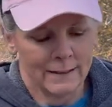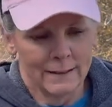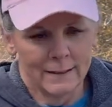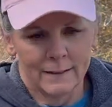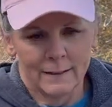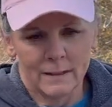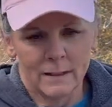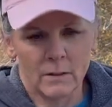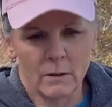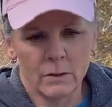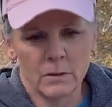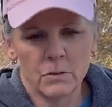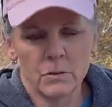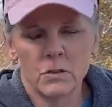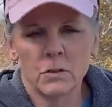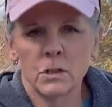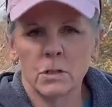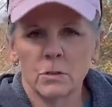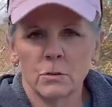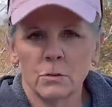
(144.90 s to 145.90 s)
you know, I
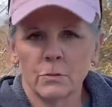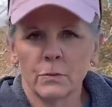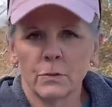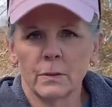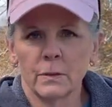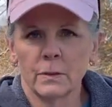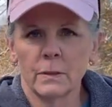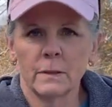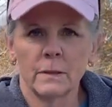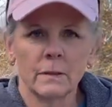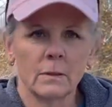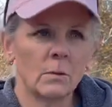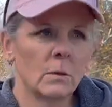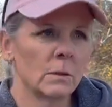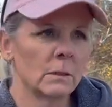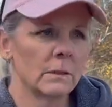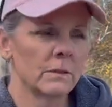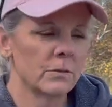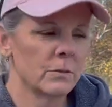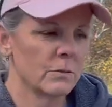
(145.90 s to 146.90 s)
just used for
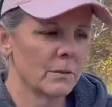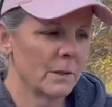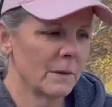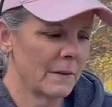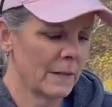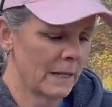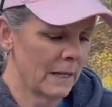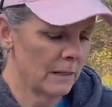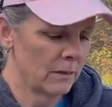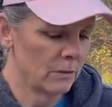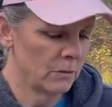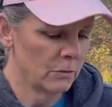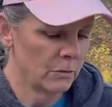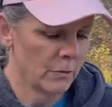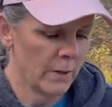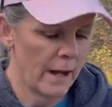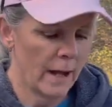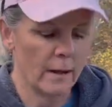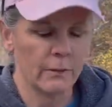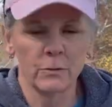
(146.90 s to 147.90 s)
cordless drill that I used
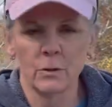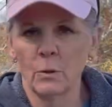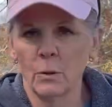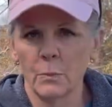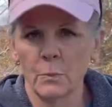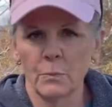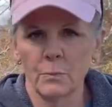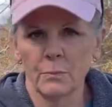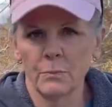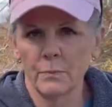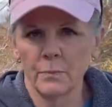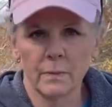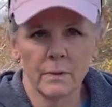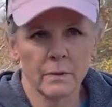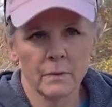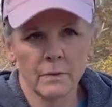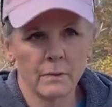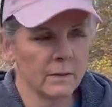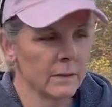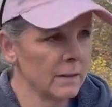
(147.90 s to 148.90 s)
for household,
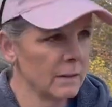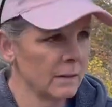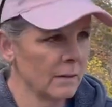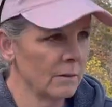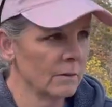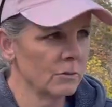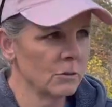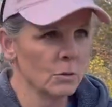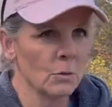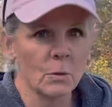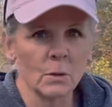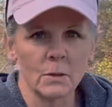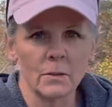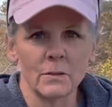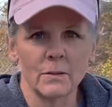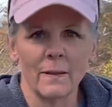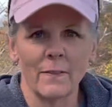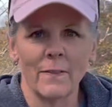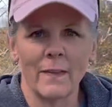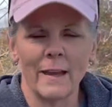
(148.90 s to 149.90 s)
you know,
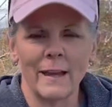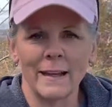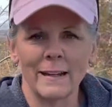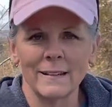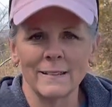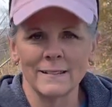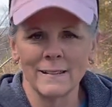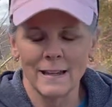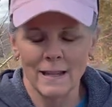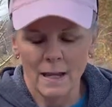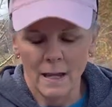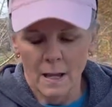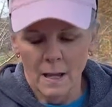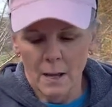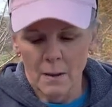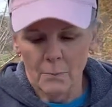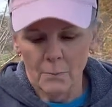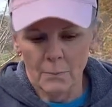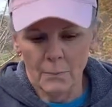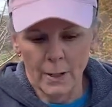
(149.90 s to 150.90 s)
chores and things.
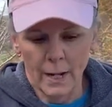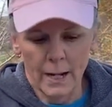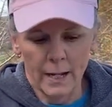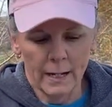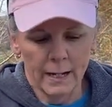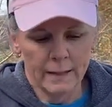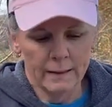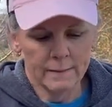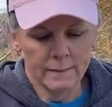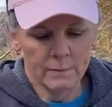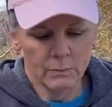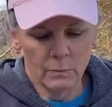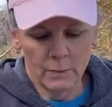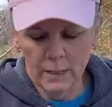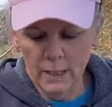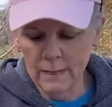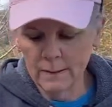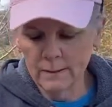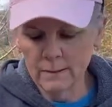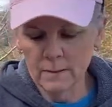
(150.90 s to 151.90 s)
But
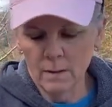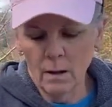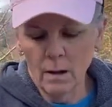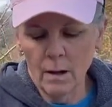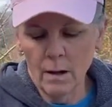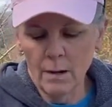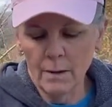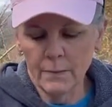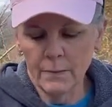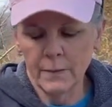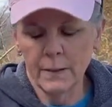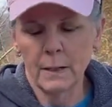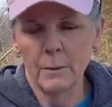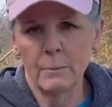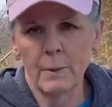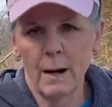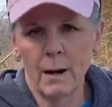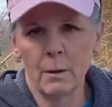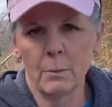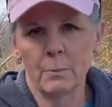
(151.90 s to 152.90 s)
when I saw the
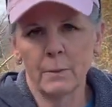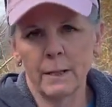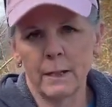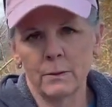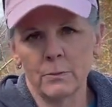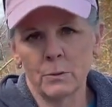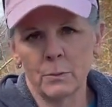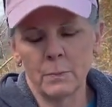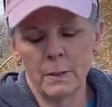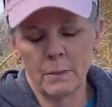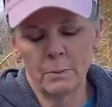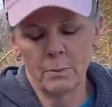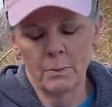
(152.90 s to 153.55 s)
power planter people